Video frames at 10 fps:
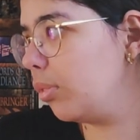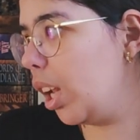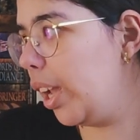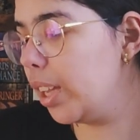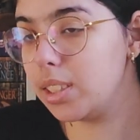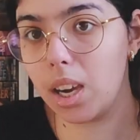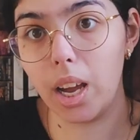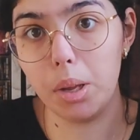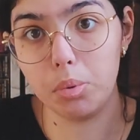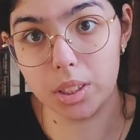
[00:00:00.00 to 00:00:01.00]
And
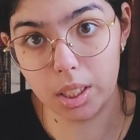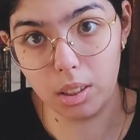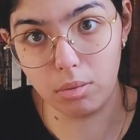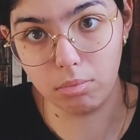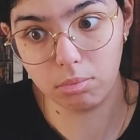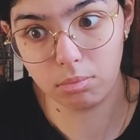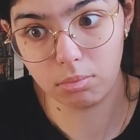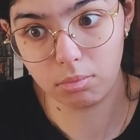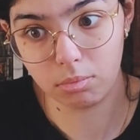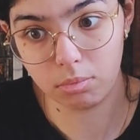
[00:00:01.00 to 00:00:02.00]
I will see you
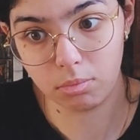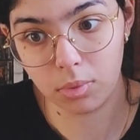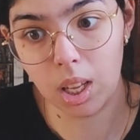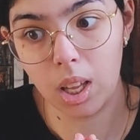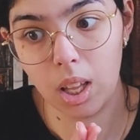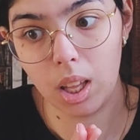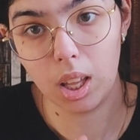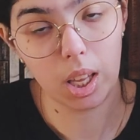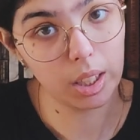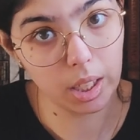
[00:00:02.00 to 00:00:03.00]

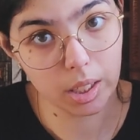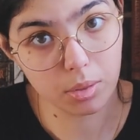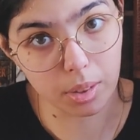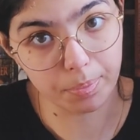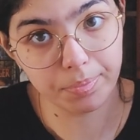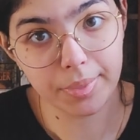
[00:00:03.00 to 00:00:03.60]
in the next one.